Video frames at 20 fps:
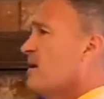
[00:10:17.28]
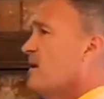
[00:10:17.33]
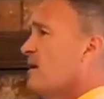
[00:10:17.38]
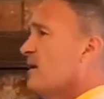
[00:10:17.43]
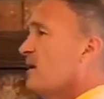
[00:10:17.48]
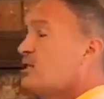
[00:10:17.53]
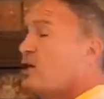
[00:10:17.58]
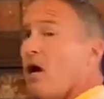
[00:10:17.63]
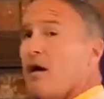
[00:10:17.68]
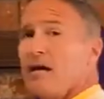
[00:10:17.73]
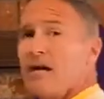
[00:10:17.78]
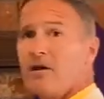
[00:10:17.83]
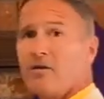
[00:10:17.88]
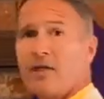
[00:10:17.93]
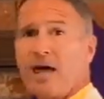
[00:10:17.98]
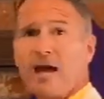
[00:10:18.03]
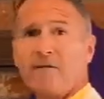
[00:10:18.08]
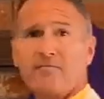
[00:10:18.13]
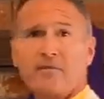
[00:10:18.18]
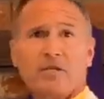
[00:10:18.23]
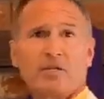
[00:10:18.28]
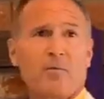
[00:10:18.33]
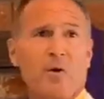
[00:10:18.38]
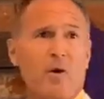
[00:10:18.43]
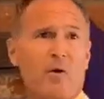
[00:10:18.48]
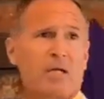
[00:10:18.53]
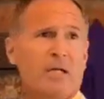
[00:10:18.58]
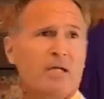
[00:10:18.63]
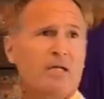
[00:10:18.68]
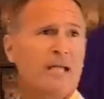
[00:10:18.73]
Did y'all hear that this
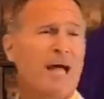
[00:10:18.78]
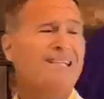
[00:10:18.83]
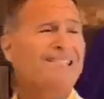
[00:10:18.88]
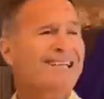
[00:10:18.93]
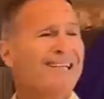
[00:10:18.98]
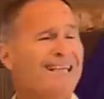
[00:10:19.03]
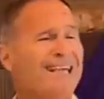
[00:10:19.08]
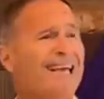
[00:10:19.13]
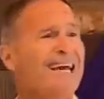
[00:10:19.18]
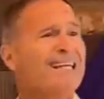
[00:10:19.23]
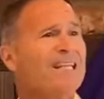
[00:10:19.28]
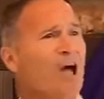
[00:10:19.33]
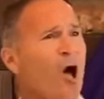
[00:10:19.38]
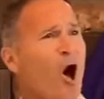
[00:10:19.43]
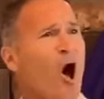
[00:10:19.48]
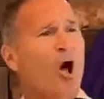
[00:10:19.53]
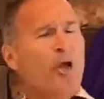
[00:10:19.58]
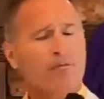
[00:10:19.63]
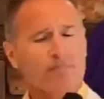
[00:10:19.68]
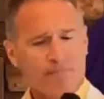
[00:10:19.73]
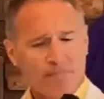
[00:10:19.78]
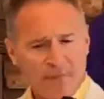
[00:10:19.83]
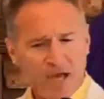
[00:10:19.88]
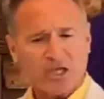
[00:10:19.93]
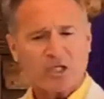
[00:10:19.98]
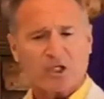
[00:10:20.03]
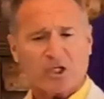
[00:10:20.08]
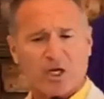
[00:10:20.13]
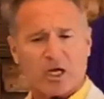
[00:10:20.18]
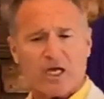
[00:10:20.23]
morning? Let's get on
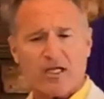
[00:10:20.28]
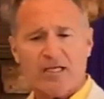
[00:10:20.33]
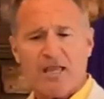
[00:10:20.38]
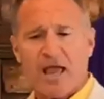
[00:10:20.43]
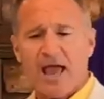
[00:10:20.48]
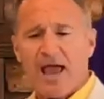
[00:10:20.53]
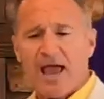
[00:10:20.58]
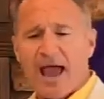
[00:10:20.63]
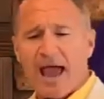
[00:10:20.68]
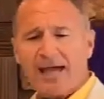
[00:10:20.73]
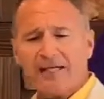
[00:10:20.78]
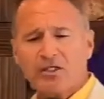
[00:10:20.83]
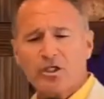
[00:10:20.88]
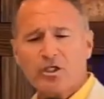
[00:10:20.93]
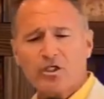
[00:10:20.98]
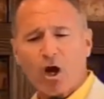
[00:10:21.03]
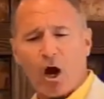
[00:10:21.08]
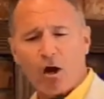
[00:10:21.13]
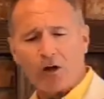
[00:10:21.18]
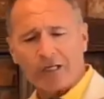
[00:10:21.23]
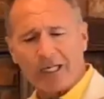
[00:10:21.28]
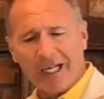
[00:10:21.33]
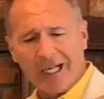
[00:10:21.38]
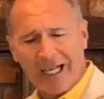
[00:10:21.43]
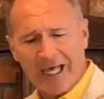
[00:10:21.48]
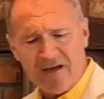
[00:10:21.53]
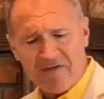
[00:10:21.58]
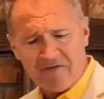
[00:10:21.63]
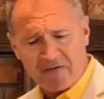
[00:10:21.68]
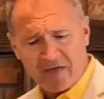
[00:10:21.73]
mission and start
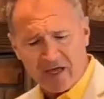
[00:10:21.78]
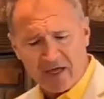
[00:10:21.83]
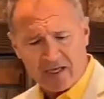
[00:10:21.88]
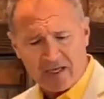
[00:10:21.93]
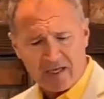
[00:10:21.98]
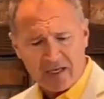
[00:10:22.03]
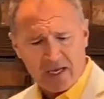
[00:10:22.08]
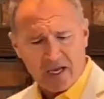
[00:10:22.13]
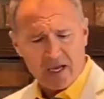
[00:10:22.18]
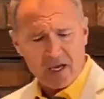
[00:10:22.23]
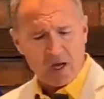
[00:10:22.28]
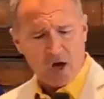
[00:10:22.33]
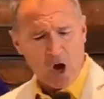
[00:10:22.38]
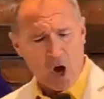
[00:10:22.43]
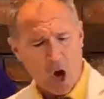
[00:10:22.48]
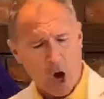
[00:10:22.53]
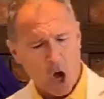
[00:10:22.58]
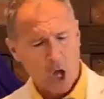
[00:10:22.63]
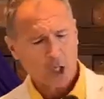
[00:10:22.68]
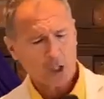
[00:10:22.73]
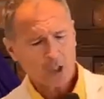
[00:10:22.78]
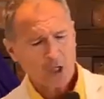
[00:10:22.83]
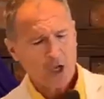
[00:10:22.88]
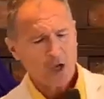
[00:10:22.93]
living on